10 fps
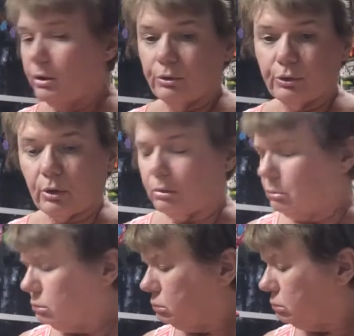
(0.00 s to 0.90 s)
So,
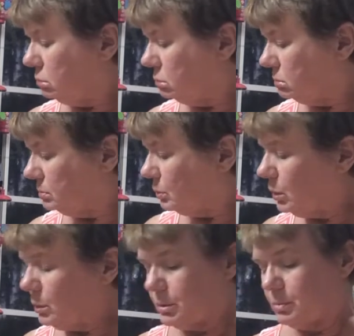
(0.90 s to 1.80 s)

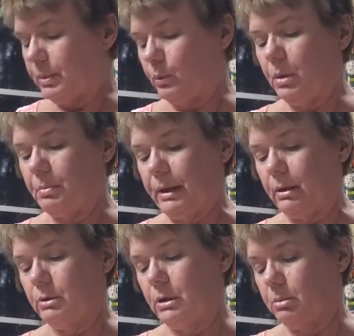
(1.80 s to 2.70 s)
what
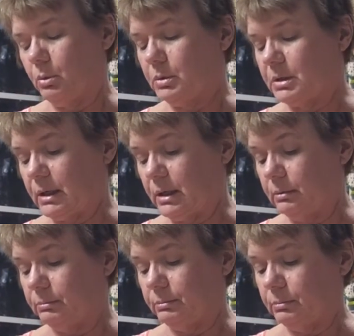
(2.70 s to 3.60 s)
pattern number was that?
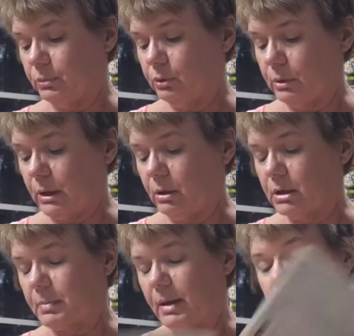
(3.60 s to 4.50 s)
Ooh, I
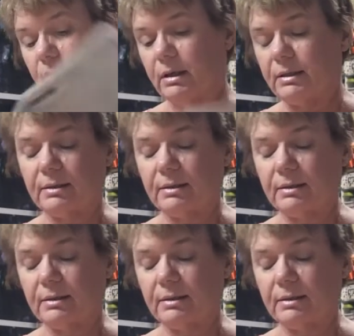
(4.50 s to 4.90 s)
lost my thought.